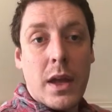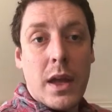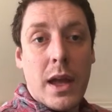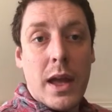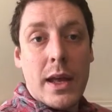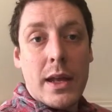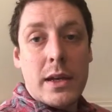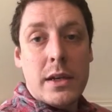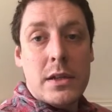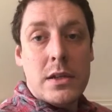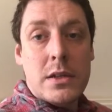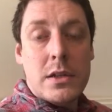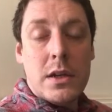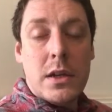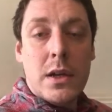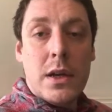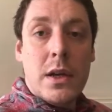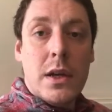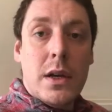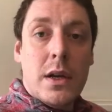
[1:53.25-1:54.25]
and
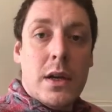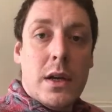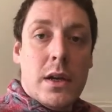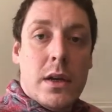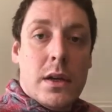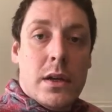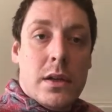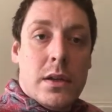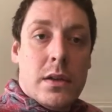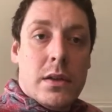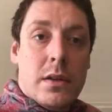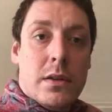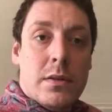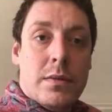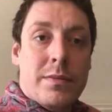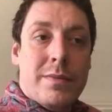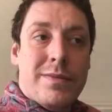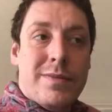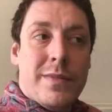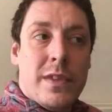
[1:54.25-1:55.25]

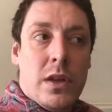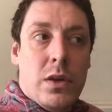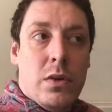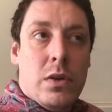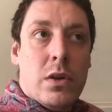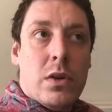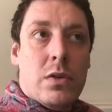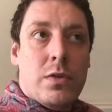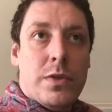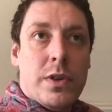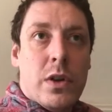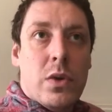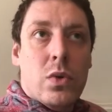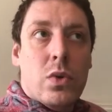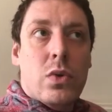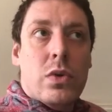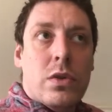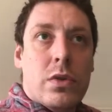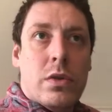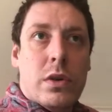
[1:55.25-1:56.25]
you can often
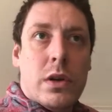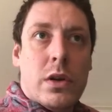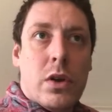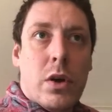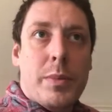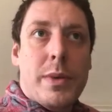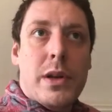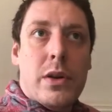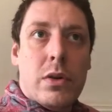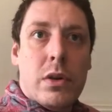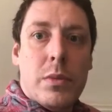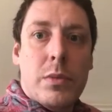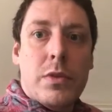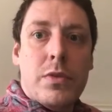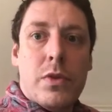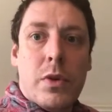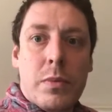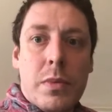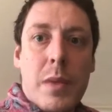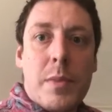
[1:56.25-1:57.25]
order a copy document
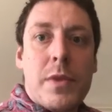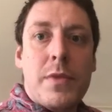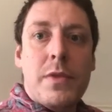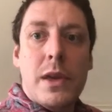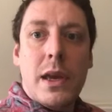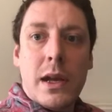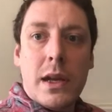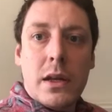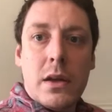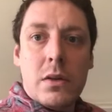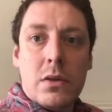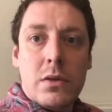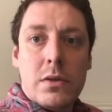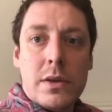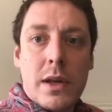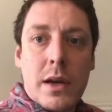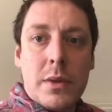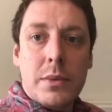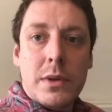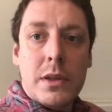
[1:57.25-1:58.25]
from them if you get in
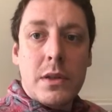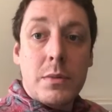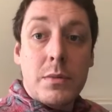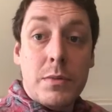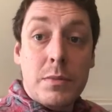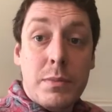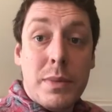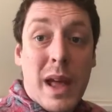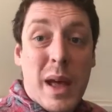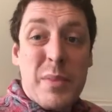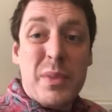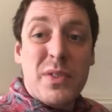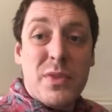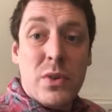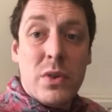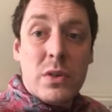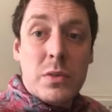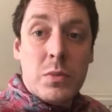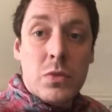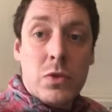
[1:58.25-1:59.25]
contact with them, perhaps
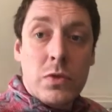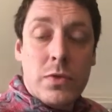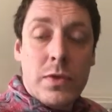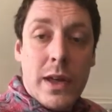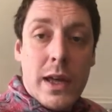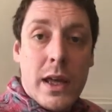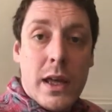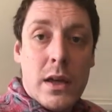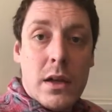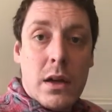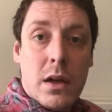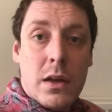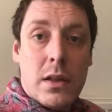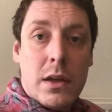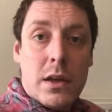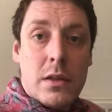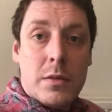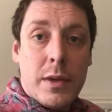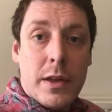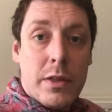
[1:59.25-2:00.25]
for a small fee. I
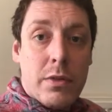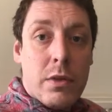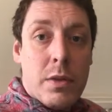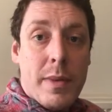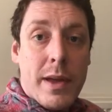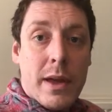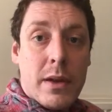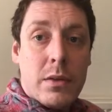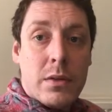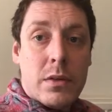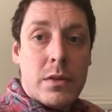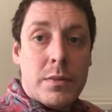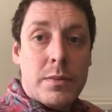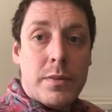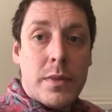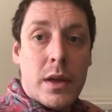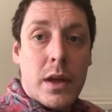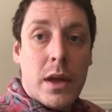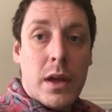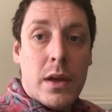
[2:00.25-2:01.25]
think it's about £3.
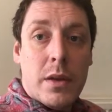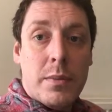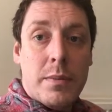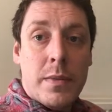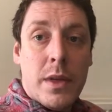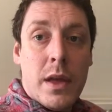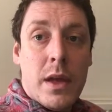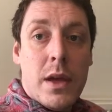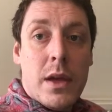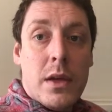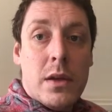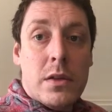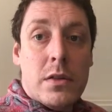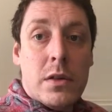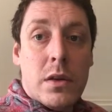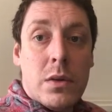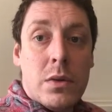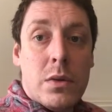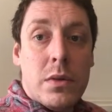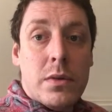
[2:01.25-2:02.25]

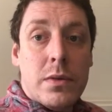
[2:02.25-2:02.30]
So